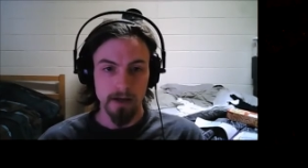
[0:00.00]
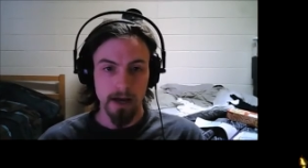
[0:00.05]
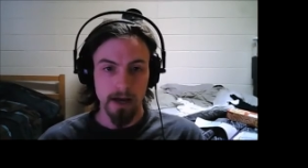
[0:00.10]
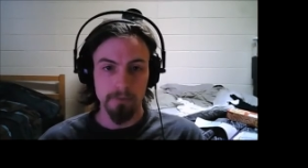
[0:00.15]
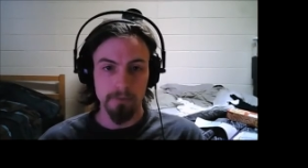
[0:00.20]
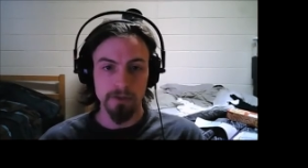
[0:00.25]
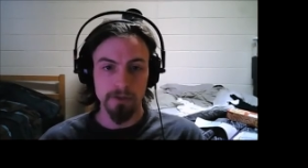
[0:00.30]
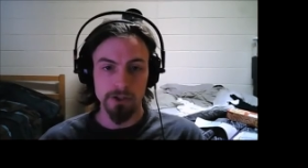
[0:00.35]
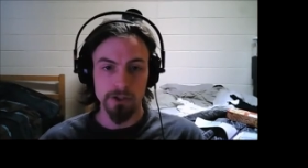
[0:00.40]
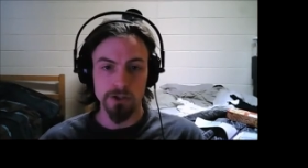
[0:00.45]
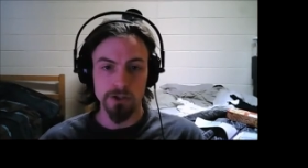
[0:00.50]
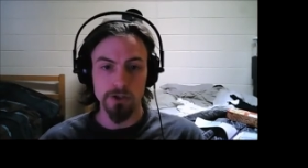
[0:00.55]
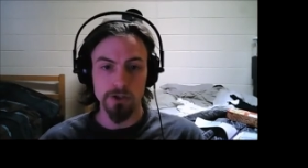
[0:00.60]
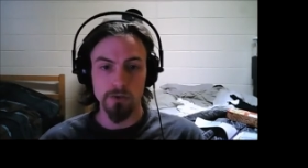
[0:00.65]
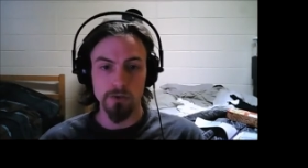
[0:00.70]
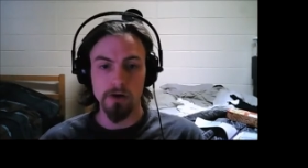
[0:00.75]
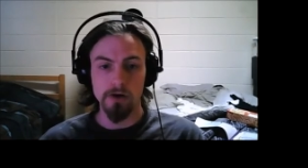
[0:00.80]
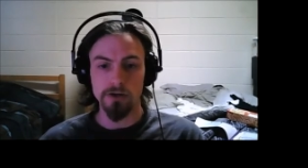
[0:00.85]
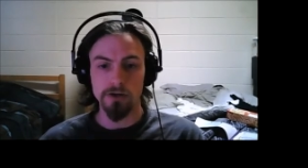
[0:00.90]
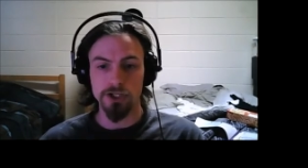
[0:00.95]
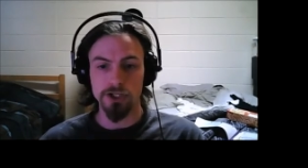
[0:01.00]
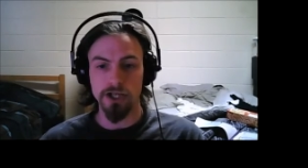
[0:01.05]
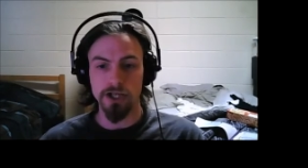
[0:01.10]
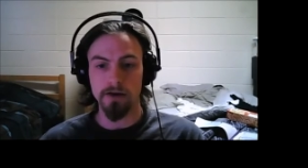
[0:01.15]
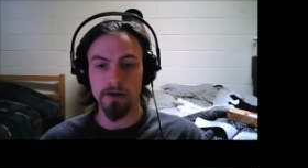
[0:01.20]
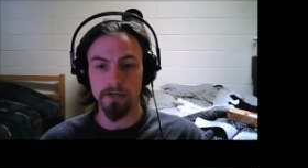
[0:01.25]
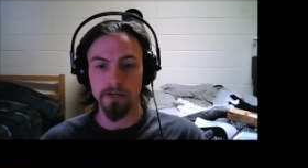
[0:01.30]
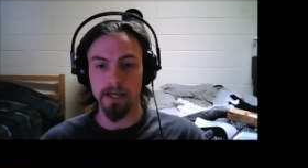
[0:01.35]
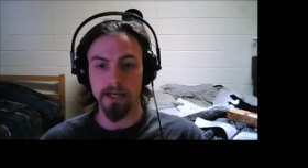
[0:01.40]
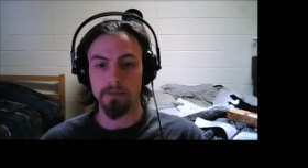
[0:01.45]
I'm pretty sure you were all
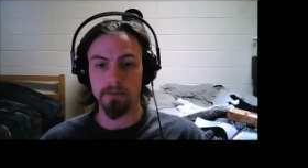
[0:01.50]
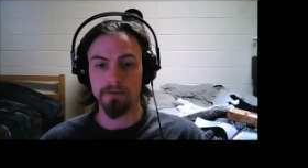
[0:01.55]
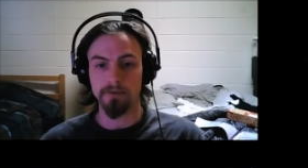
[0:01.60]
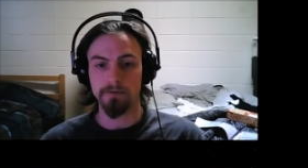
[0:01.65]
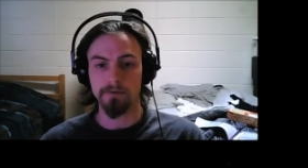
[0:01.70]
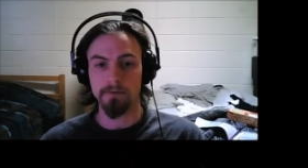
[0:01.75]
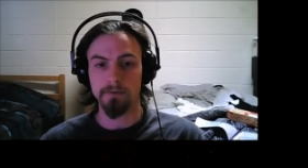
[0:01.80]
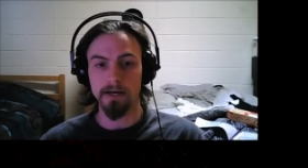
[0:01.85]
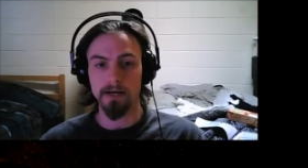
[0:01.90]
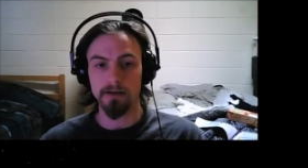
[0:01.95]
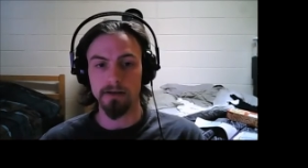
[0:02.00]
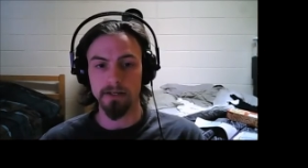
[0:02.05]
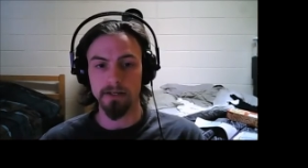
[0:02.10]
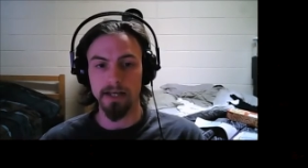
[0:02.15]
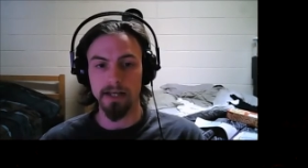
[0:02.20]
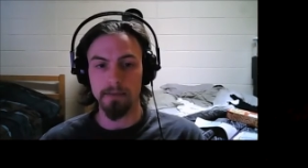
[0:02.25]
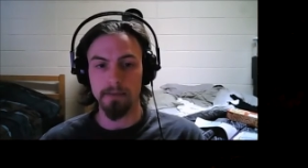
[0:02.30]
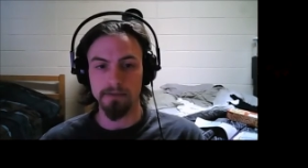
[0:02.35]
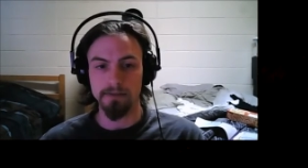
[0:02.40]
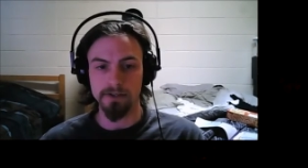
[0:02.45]
shouting at me for about an